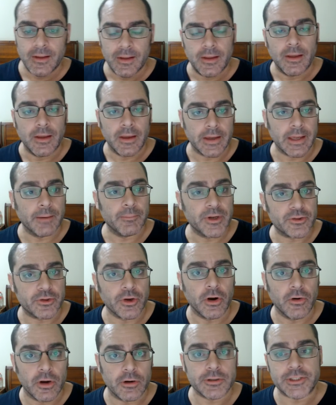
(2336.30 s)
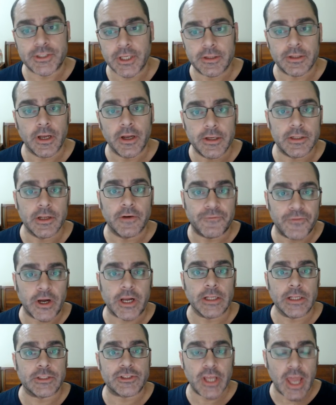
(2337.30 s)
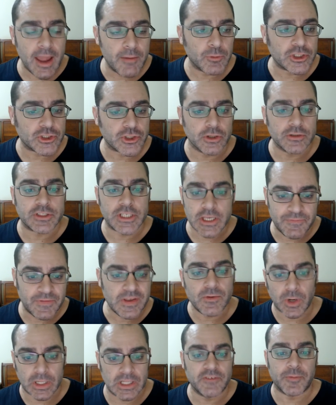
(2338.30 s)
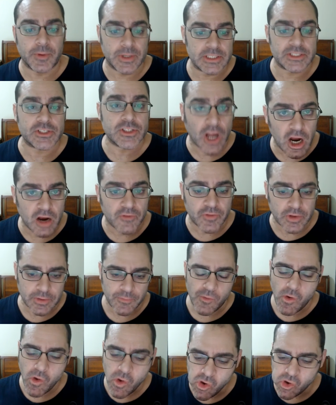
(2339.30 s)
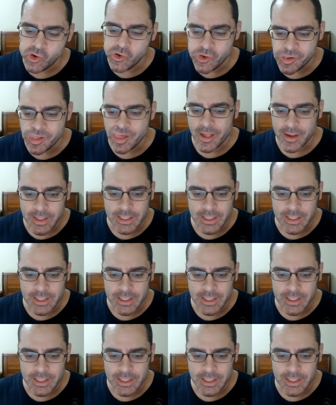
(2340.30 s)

got Maduro sitting there eating a fucking sandwich on TV while everybody's starving. He